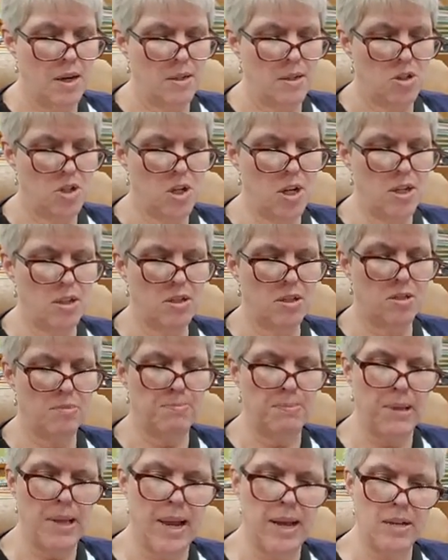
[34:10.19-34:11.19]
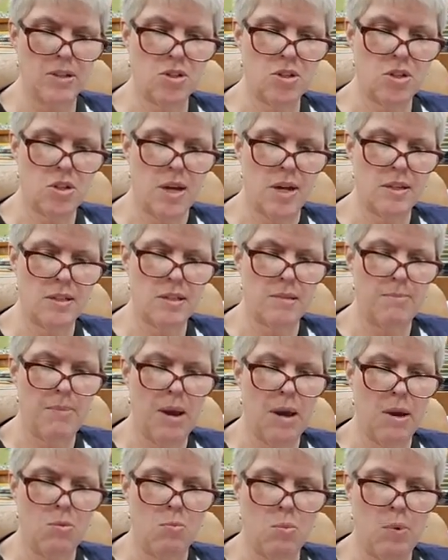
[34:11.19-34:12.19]
Chase blanched as the
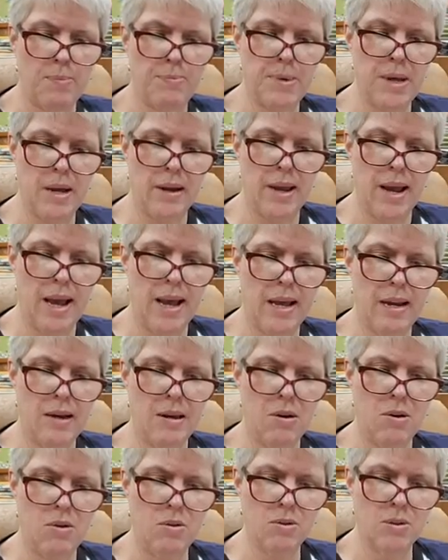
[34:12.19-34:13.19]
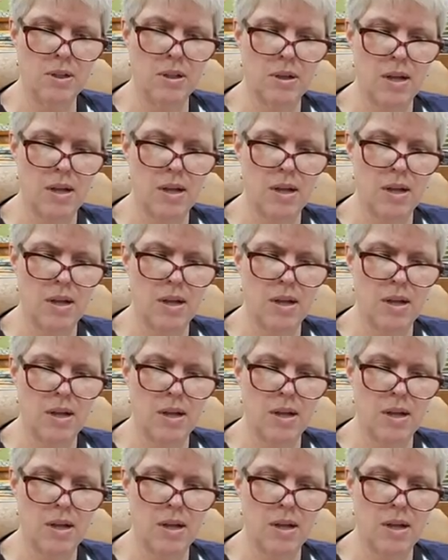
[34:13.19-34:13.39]
man whipped out a handheld